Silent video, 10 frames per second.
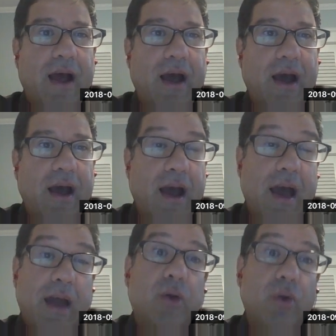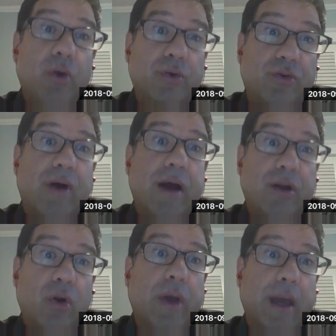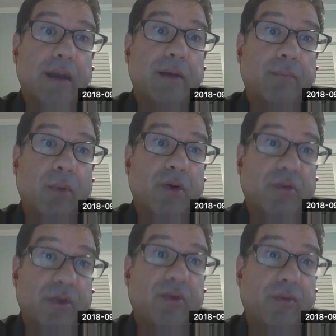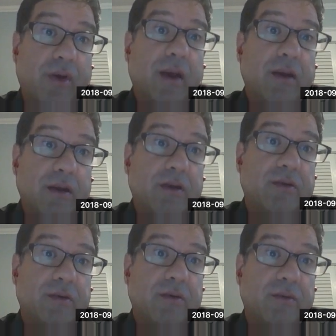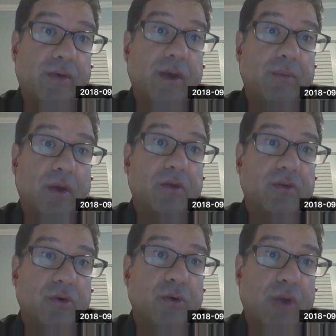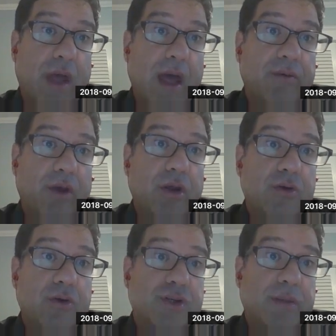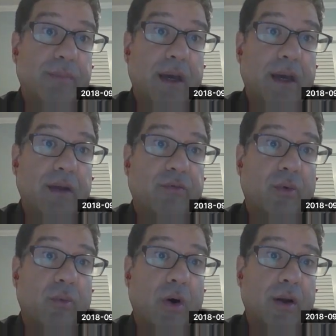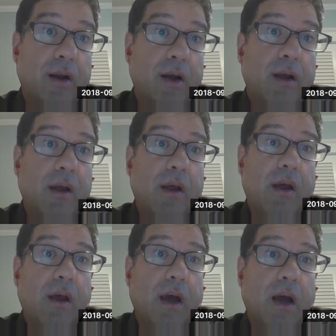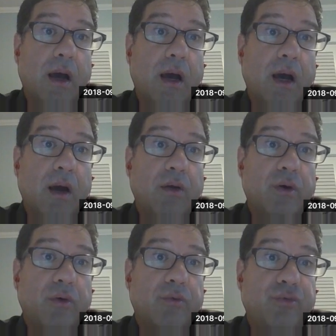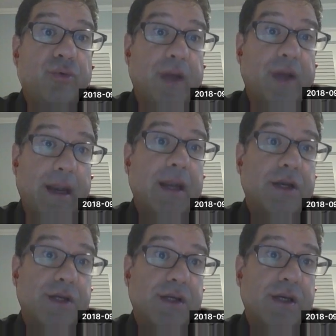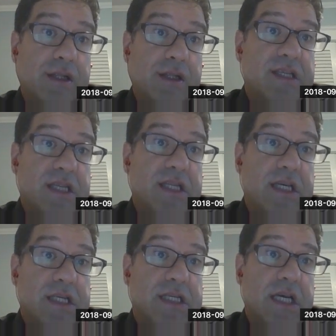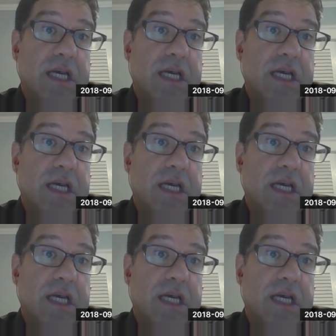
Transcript: And you try to look at more specific in this thing, because you're going to have huge demand for water, food and energy in the cities,